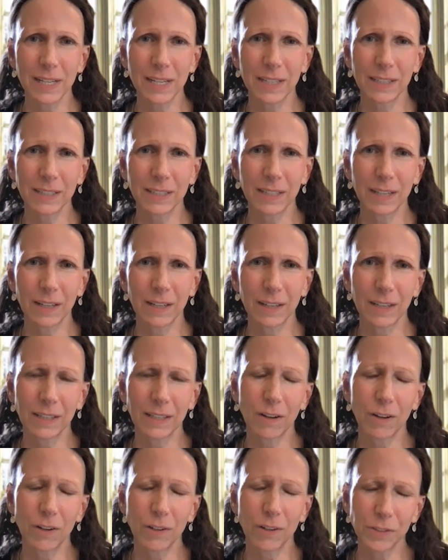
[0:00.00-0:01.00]
And
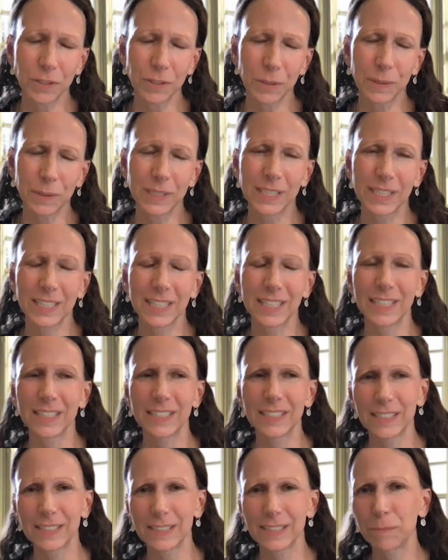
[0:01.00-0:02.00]
and also it's the
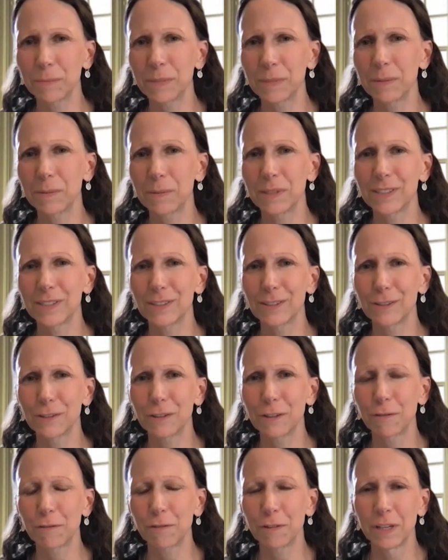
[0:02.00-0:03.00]
case that sometimes there's a sort
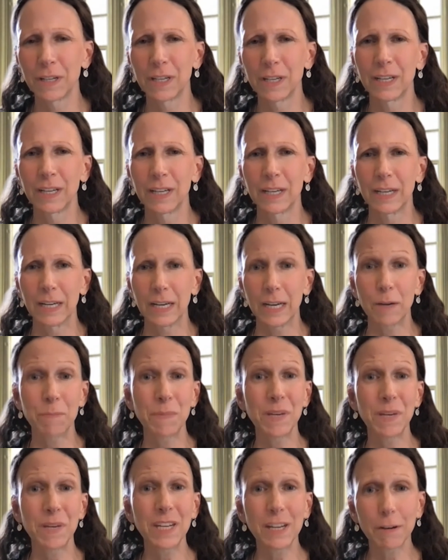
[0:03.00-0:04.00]
of a
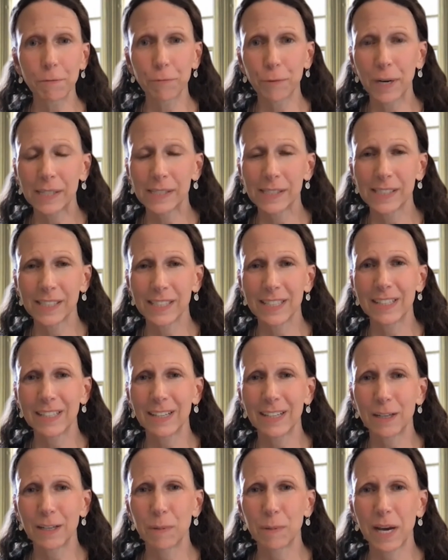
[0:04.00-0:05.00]
media frenzy
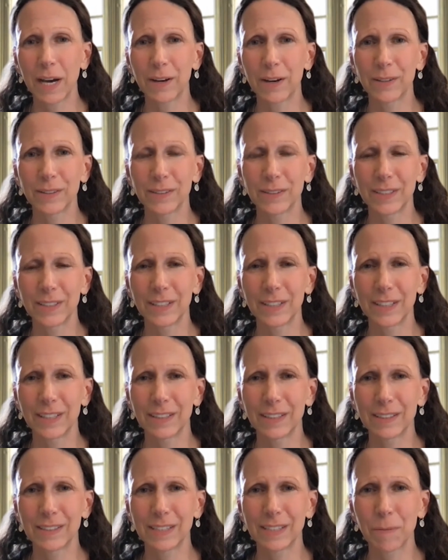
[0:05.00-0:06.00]
about
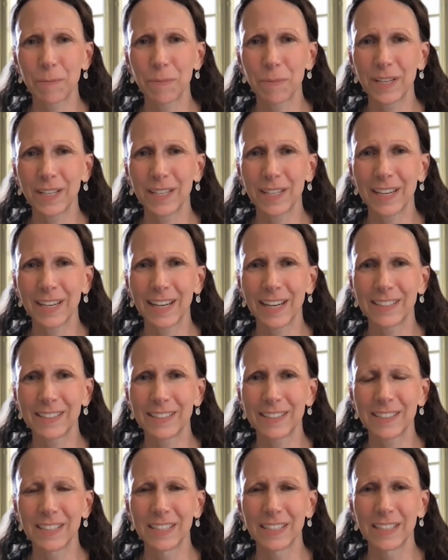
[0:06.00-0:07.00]
uh, something
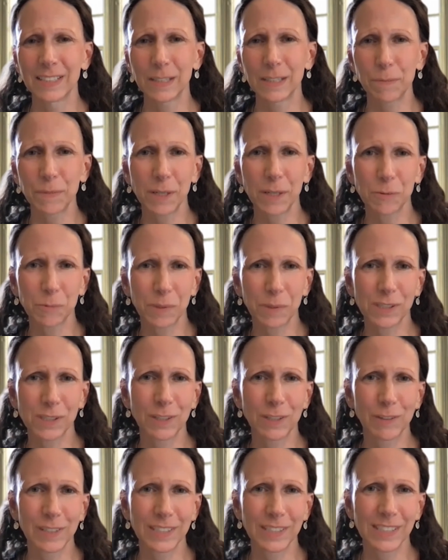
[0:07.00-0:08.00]
and sometimes what
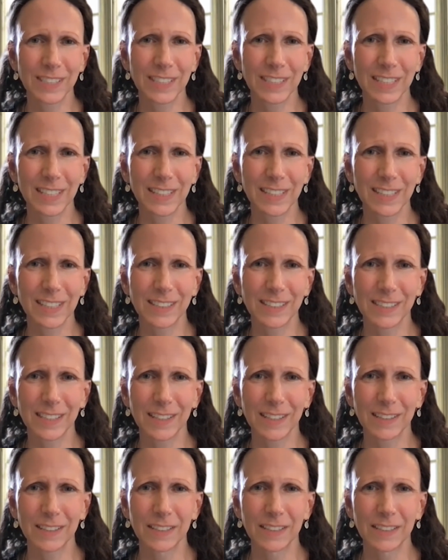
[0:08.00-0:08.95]
students need is a